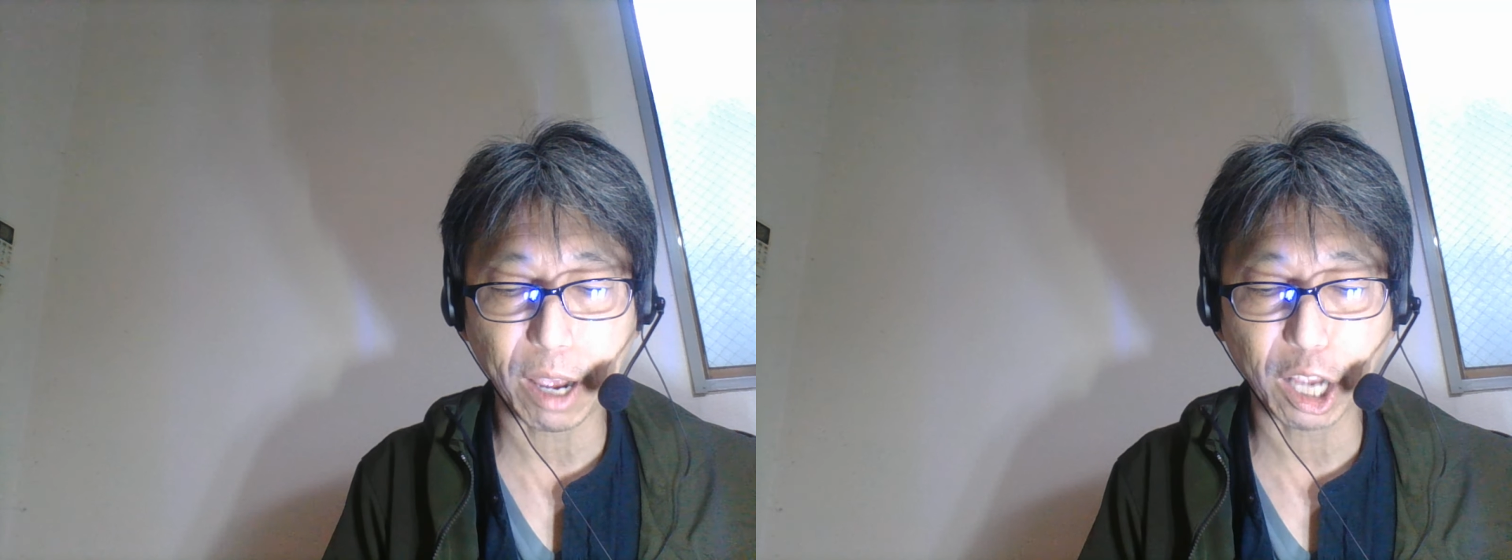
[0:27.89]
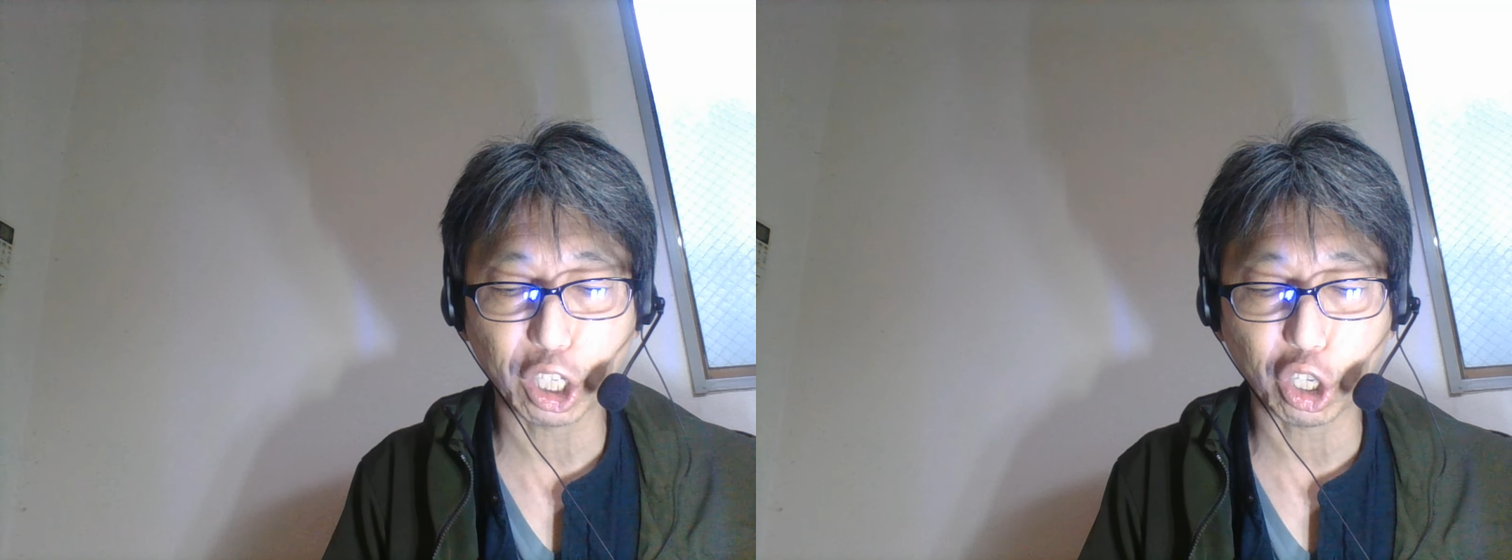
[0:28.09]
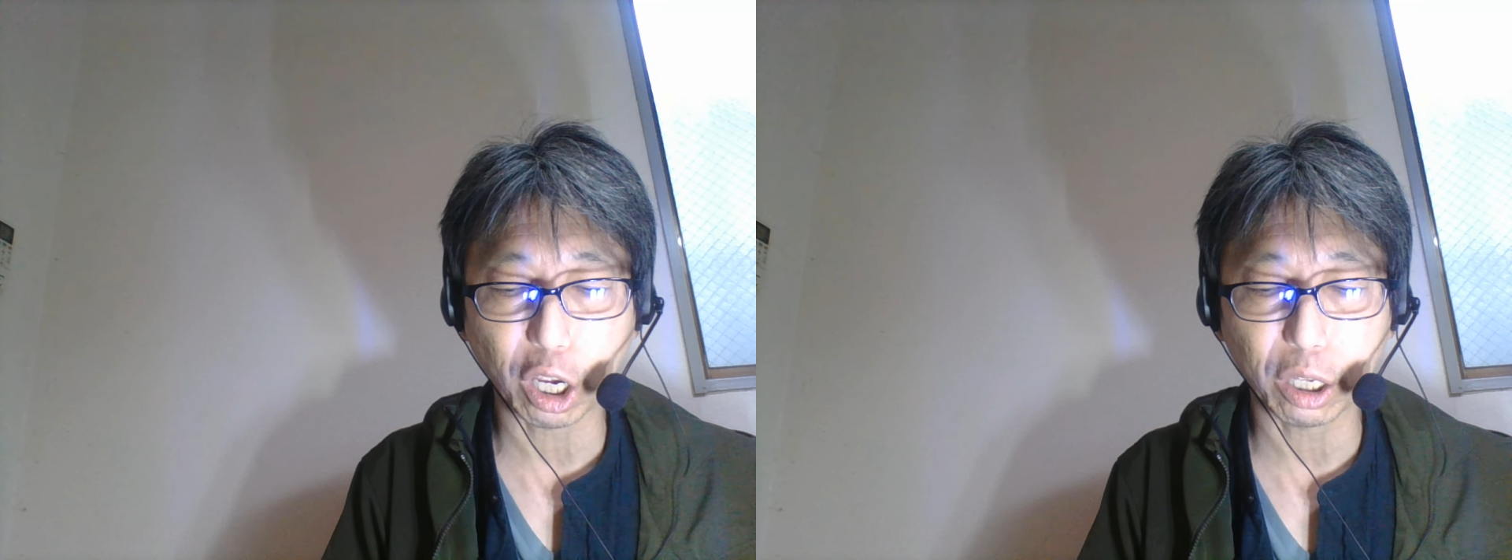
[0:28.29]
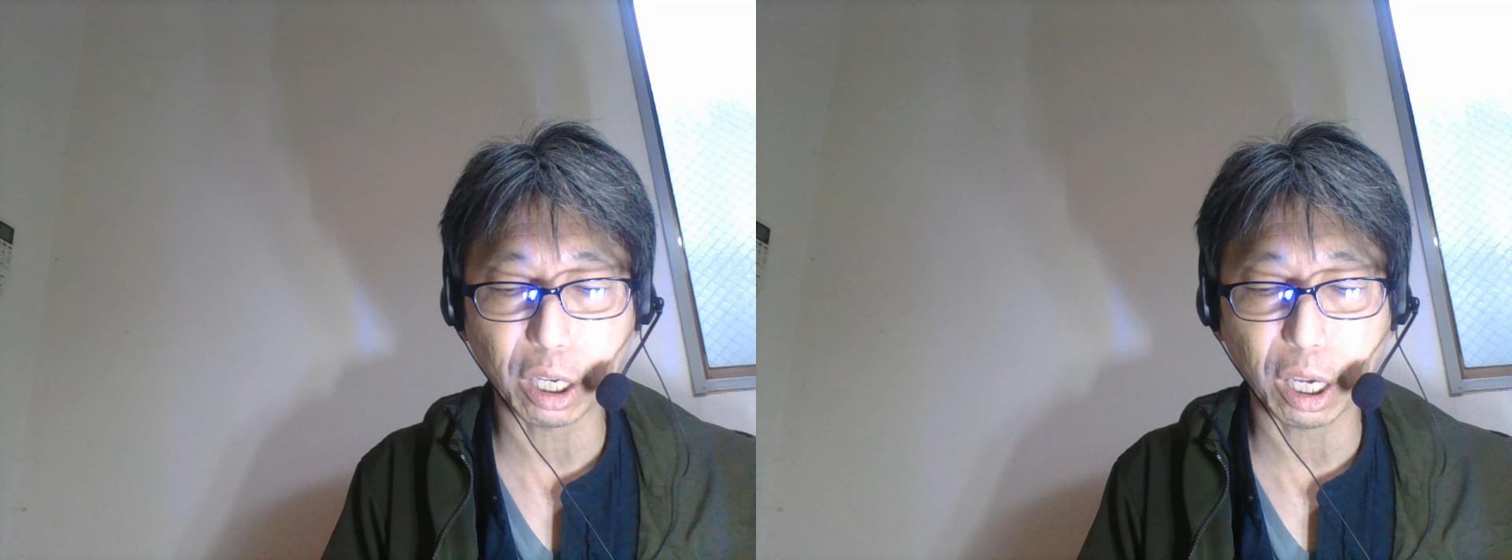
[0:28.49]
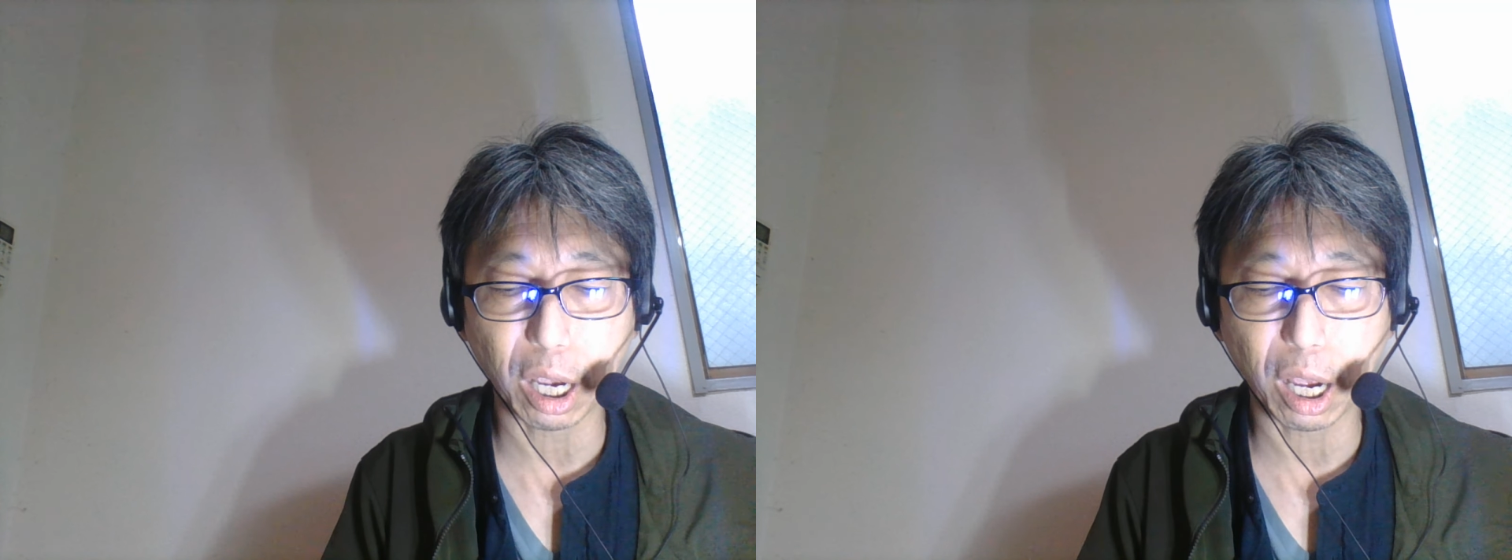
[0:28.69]

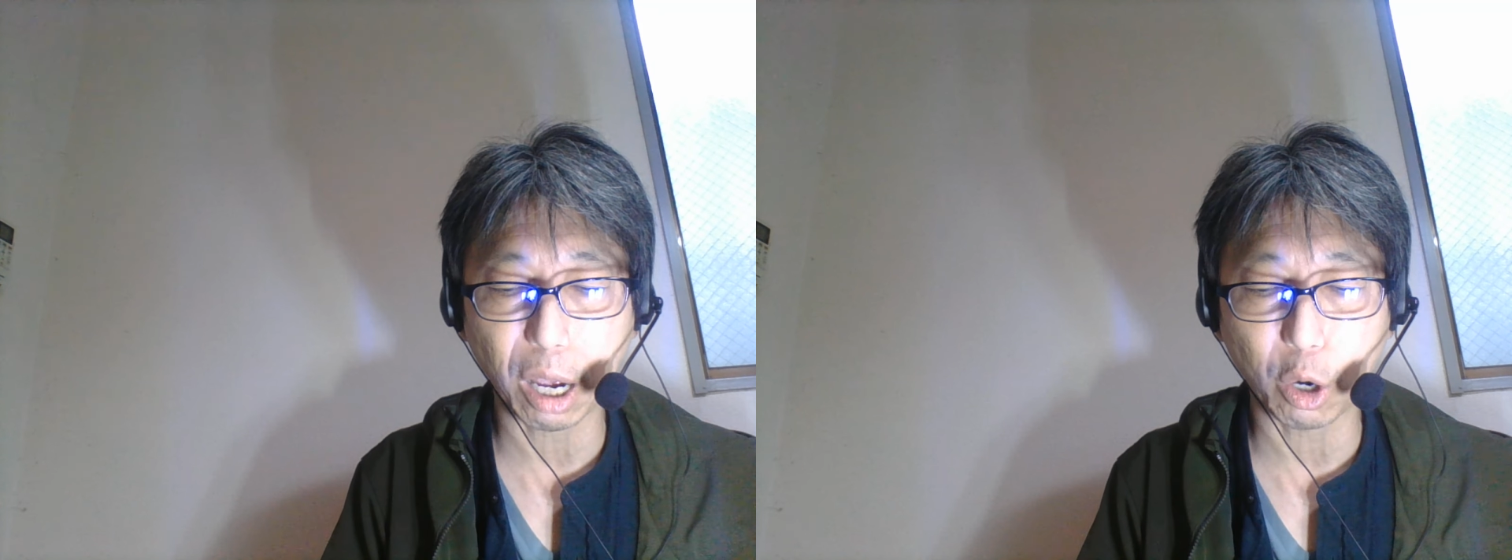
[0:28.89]
Engineer